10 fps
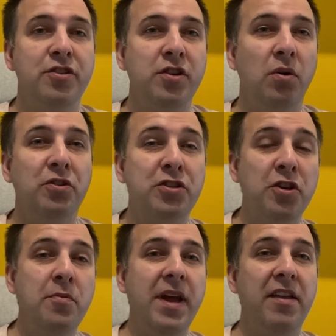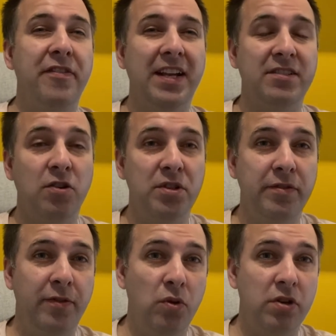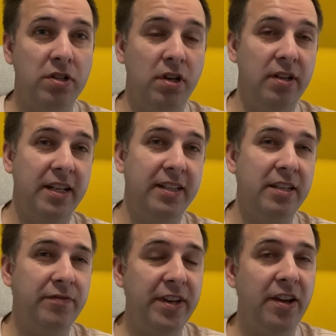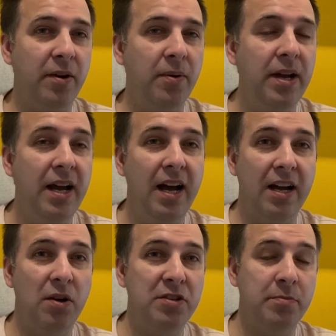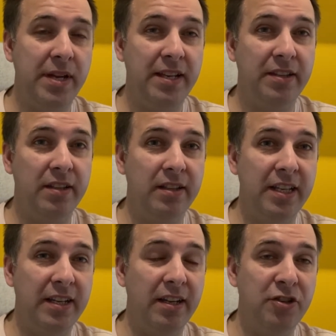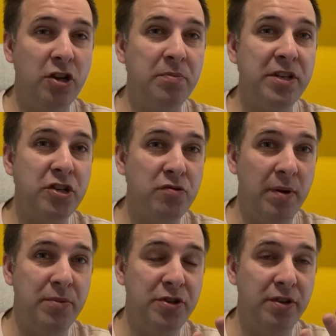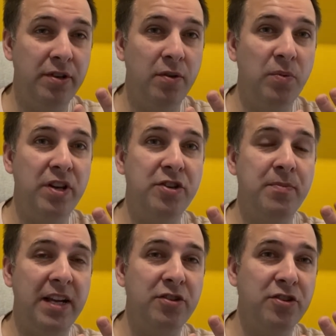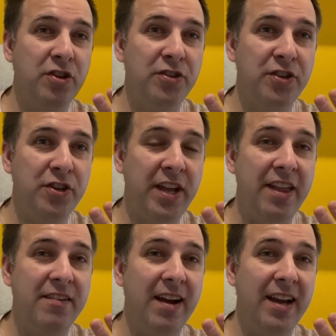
So the two main things I'm going to focus on in this video are going to be the job description, which makes sure that you get the right